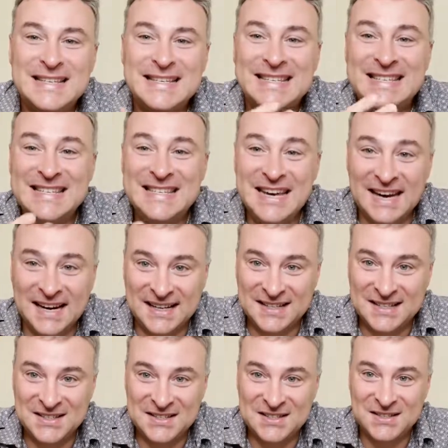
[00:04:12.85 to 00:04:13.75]

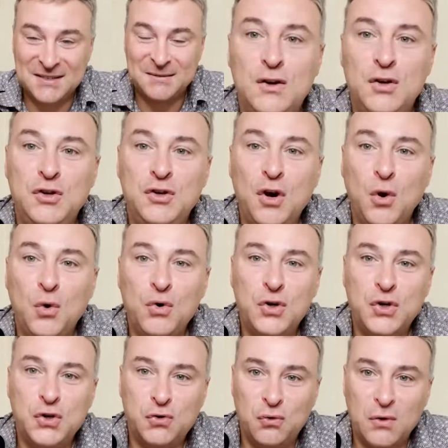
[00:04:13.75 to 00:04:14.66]
six, don't
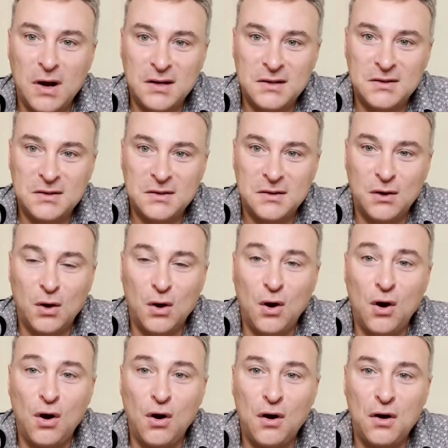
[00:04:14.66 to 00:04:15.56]
trust
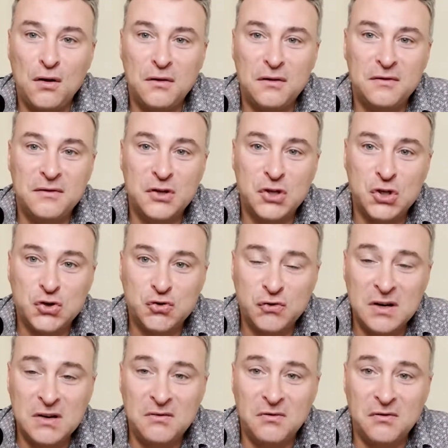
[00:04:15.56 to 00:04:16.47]
all the
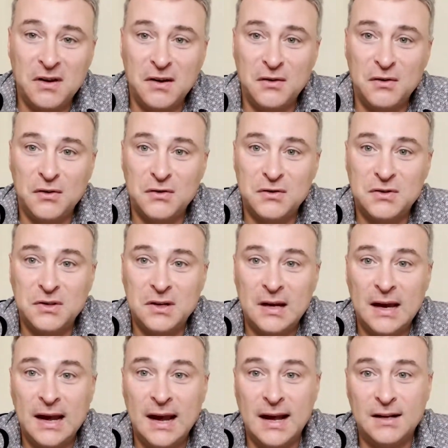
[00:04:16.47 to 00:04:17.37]
street vendors
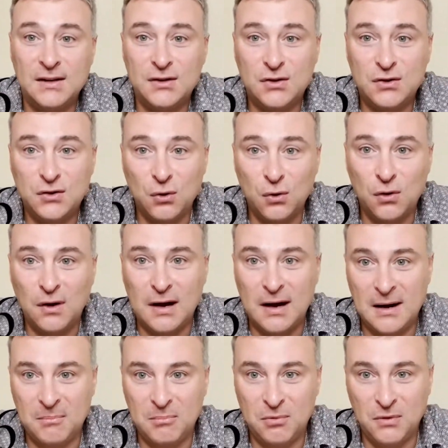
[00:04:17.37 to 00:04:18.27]
and store
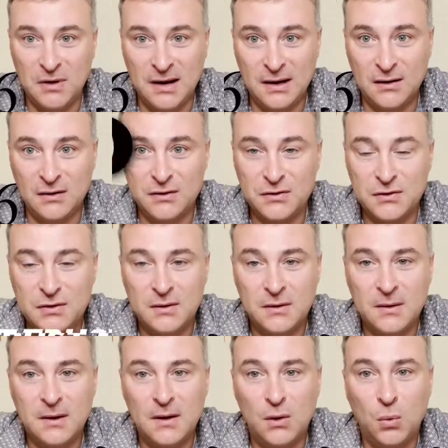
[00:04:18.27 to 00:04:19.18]
operators
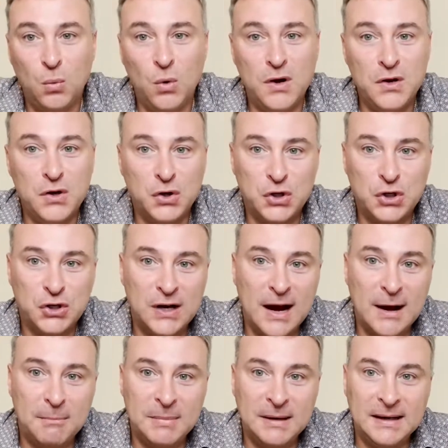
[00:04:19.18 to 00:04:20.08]
when you're
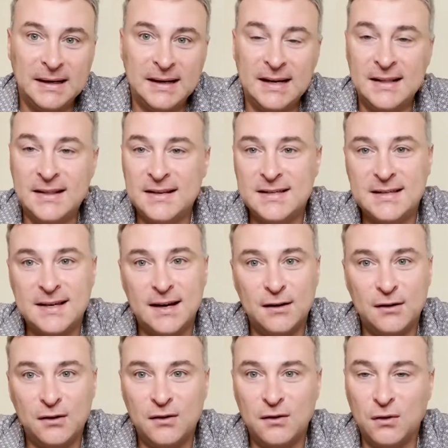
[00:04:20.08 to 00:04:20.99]
shopping in the
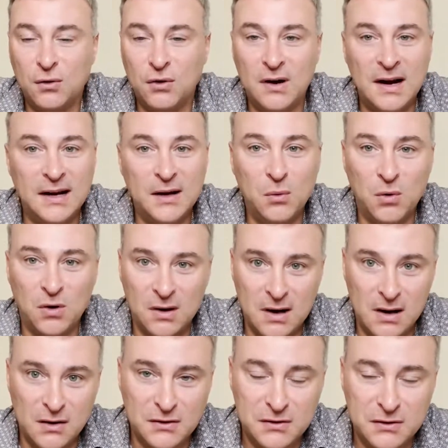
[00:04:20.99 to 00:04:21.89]
center or anywhere
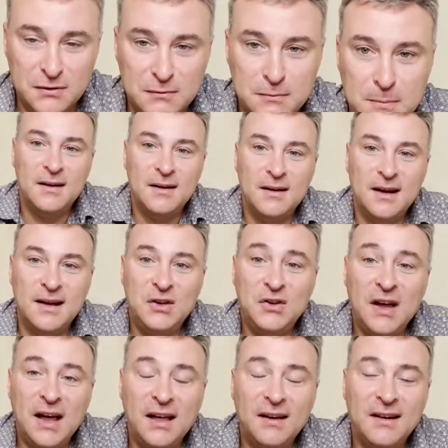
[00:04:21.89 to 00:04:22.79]
else.
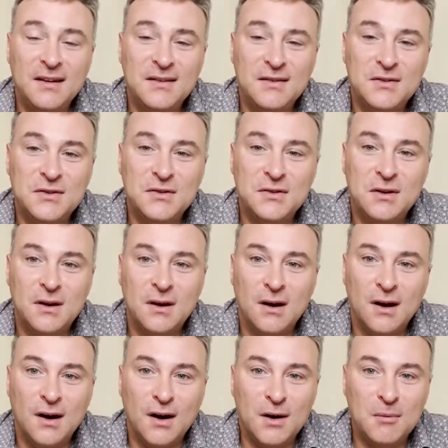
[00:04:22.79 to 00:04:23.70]
Italians
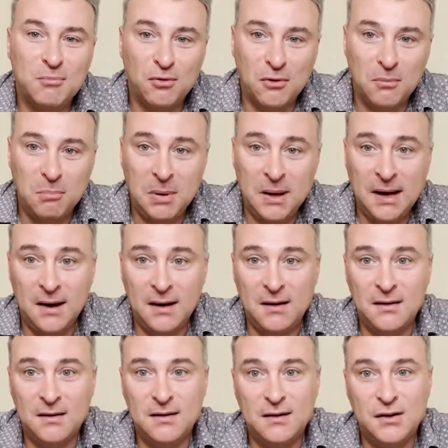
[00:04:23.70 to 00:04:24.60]
are
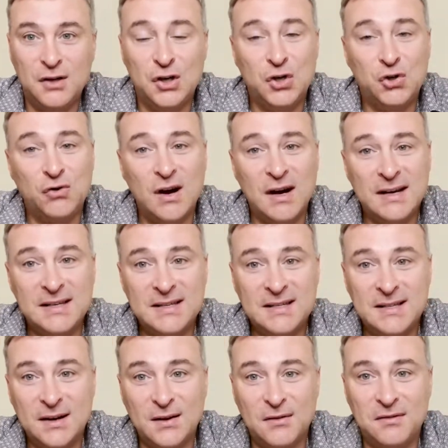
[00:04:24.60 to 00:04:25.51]
prepared to try to
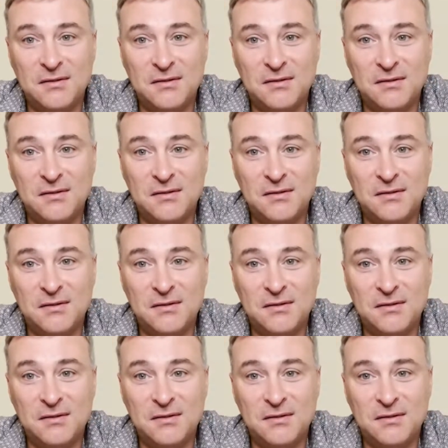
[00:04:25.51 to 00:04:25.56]
sell